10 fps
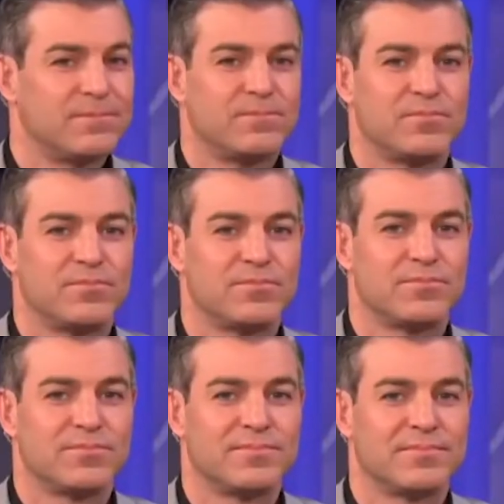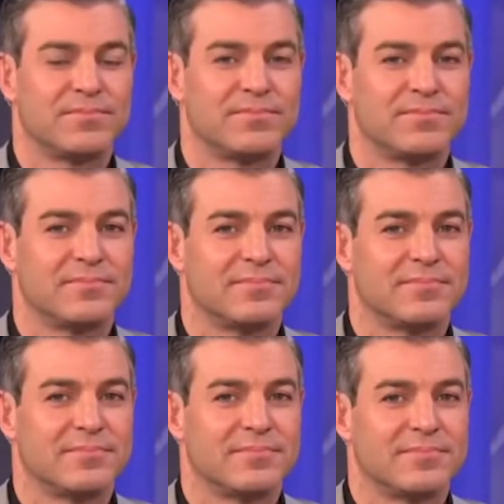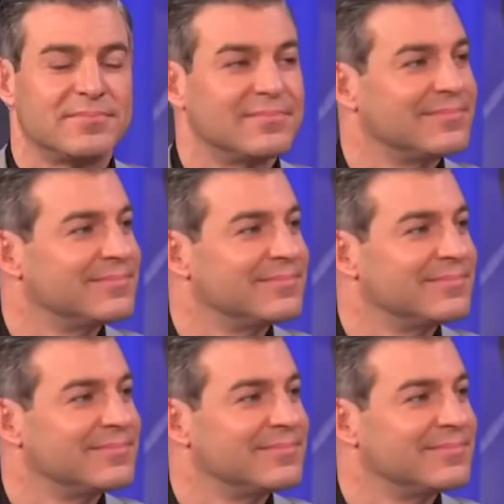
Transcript: This person isn't speaking.